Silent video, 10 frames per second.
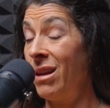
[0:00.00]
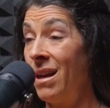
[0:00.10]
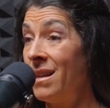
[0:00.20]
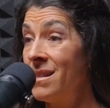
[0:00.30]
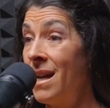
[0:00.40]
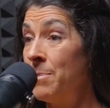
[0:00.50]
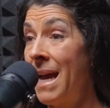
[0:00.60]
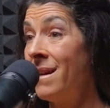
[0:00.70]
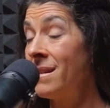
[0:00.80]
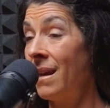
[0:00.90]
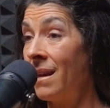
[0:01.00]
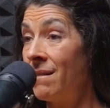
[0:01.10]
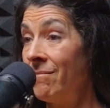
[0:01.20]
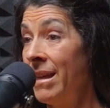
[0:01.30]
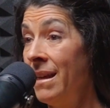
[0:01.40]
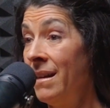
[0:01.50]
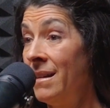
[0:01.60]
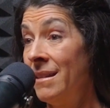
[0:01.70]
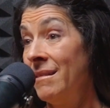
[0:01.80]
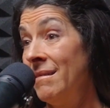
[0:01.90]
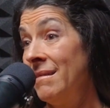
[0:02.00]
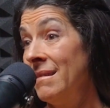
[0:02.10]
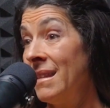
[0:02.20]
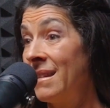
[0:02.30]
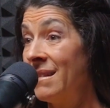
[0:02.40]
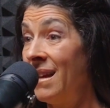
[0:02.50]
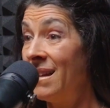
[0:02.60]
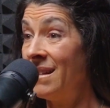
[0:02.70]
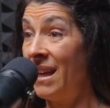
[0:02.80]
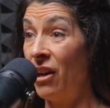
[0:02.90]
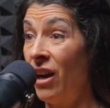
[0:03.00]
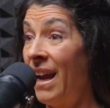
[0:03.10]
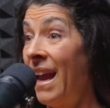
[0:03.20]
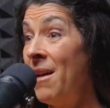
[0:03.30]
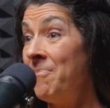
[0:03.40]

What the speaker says: kind of stopped asking, and I kind of, here I am.